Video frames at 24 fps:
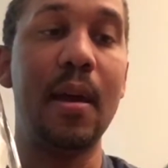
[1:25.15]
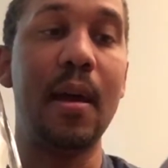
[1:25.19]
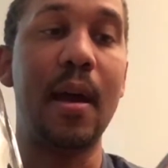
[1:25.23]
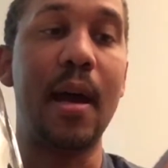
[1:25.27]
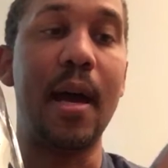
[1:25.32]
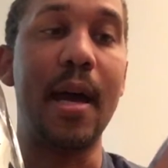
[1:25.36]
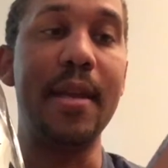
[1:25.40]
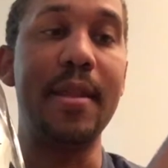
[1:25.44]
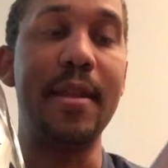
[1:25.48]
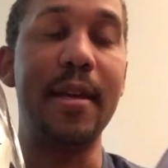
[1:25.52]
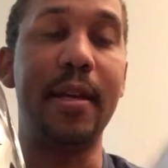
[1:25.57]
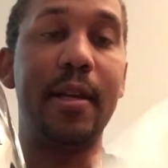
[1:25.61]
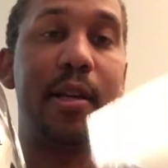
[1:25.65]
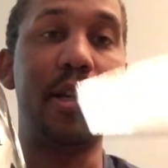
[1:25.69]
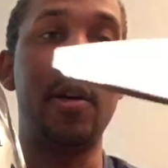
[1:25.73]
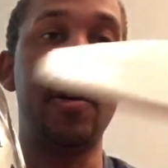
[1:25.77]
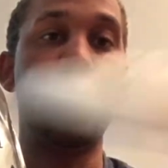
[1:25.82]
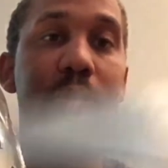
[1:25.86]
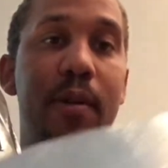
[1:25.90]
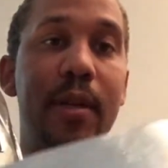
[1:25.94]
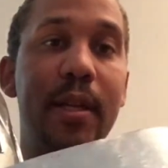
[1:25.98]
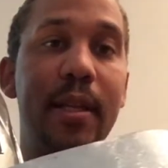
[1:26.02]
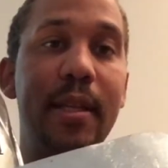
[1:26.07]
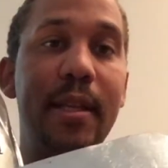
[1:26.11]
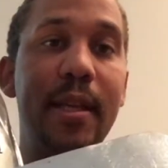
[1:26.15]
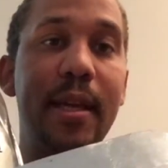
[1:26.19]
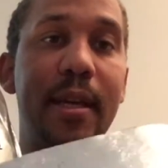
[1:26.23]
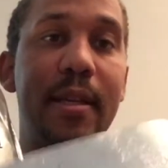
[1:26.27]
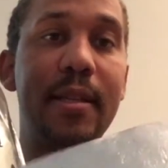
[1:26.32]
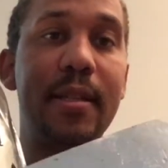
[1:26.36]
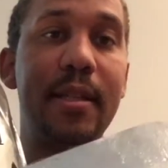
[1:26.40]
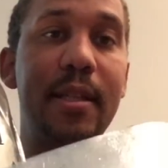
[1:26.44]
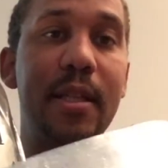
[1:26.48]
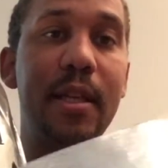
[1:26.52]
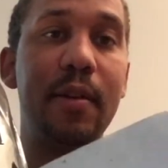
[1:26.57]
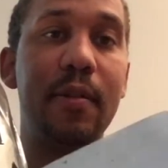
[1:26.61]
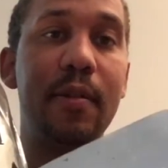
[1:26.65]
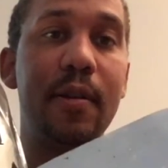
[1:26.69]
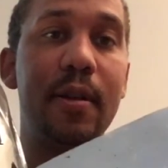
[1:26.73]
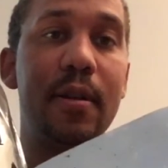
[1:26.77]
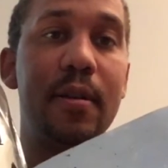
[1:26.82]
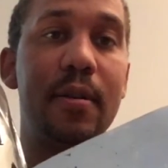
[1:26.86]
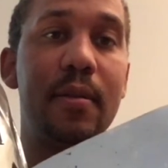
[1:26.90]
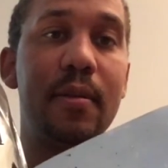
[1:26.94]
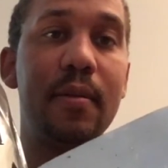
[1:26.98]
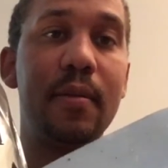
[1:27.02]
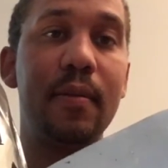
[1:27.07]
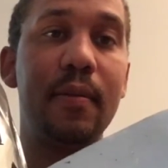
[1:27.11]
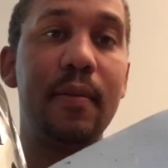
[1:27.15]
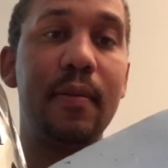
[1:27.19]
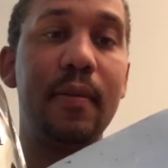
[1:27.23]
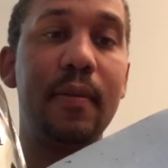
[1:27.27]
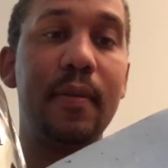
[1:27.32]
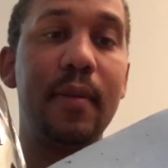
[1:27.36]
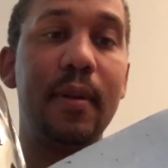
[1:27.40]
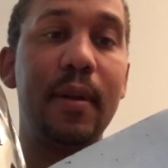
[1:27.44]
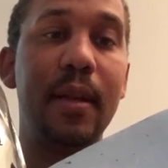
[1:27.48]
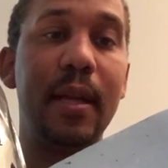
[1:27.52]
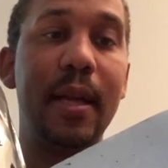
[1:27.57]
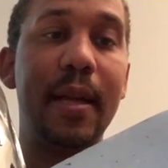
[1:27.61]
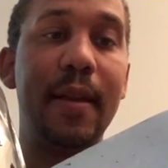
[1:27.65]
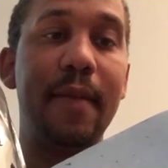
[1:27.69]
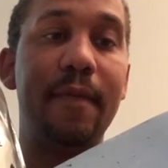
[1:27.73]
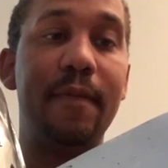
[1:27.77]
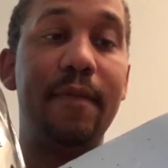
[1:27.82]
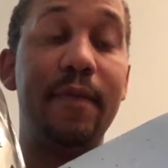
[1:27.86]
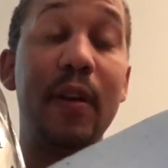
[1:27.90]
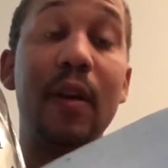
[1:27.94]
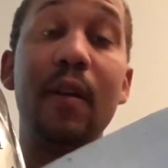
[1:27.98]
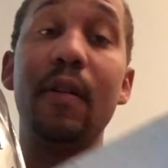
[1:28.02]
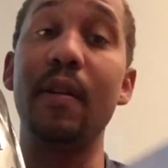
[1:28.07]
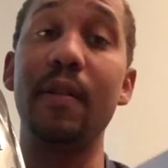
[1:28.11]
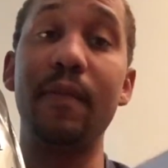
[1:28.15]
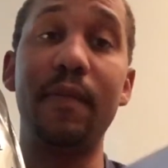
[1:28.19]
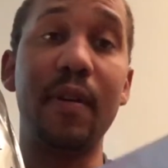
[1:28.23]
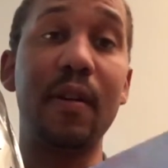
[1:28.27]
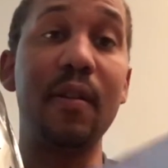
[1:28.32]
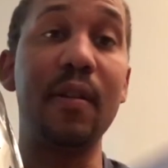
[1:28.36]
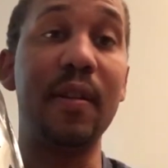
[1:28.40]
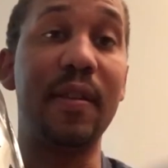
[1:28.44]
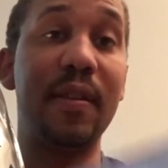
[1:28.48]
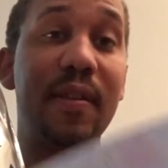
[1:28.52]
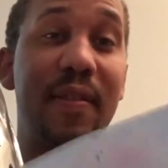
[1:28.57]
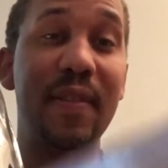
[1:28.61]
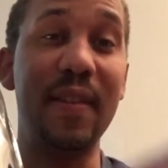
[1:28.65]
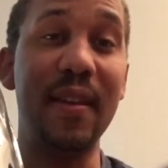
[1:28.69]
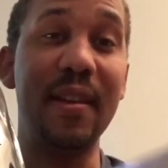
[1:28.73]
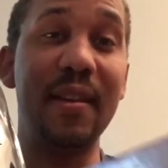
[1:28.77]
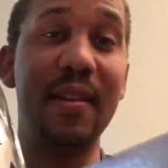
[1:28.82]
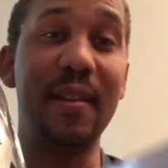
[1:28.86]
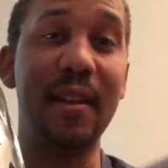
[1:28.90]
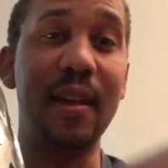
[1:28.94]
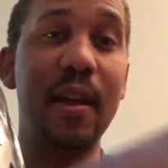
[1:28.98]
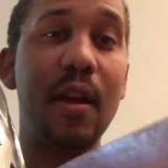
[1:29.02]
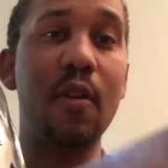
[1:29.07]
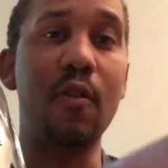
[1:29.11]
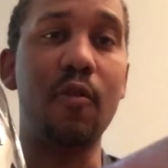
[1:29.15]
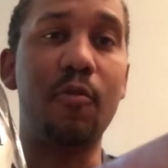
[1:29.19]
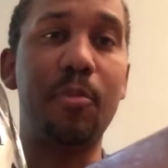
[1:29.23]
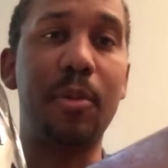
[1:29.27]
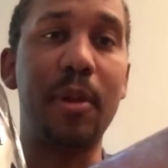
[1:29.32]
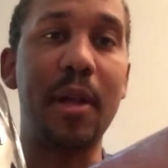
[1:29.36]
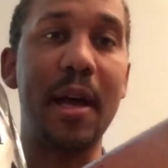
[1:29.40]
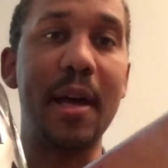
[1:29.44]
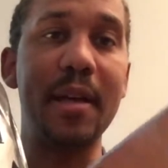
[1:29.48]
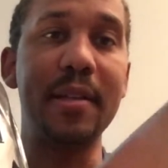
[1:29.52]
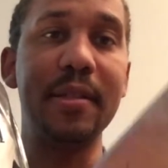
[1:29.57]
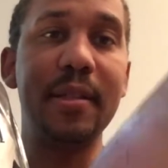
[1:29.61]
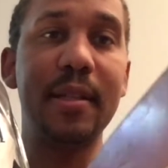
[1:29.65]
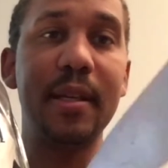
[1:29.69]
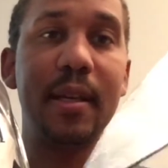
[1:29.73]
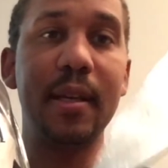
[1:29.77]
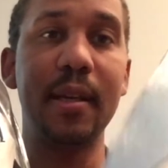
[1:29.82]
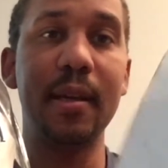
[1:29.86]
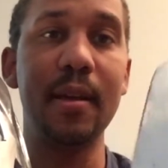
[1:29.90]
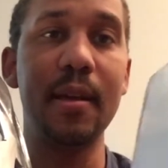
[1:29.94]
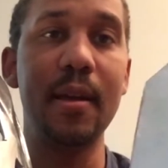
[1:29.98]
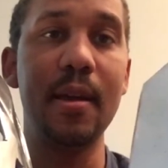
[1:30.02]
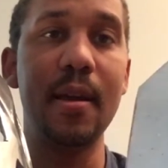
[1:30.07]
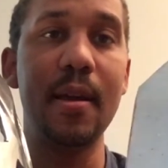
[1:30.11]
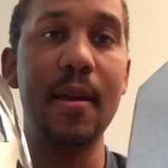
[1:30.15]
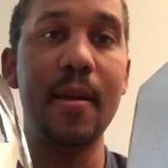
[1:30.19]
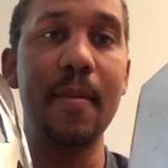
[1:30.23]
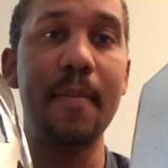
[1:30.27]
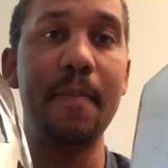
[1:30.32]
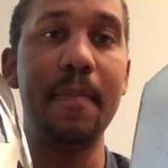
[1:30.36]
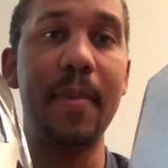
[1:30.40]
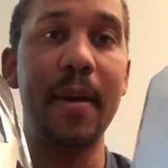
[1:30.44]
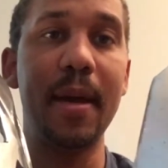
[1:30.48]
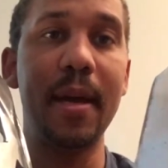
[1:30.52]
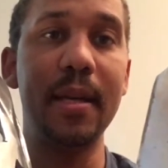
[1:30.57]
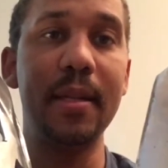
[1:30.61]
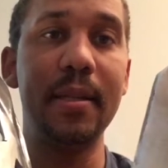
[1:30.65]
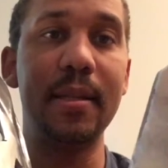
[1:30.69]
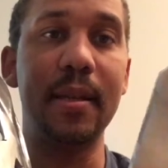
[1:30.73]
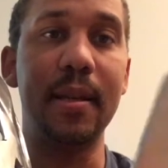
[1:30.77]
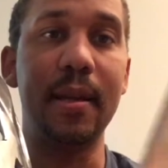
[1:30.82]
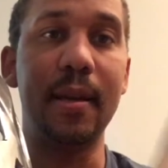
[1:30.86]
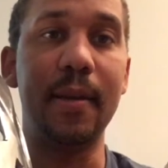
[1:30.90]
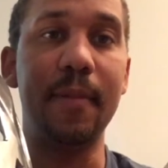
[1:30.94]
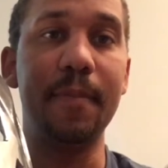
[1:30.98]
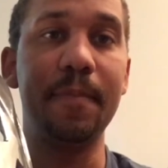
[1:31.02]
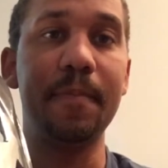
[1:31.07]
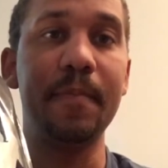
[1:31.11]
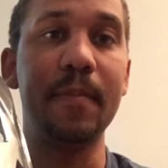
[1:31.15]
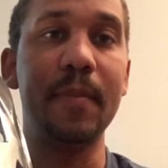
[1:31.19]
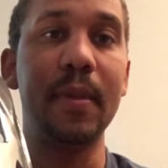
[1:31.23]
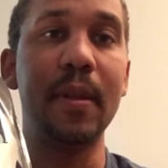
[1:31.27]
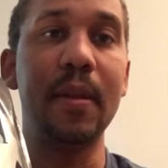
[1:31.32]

I then coated the exterior in a very, very thin layer of plastic, painted it,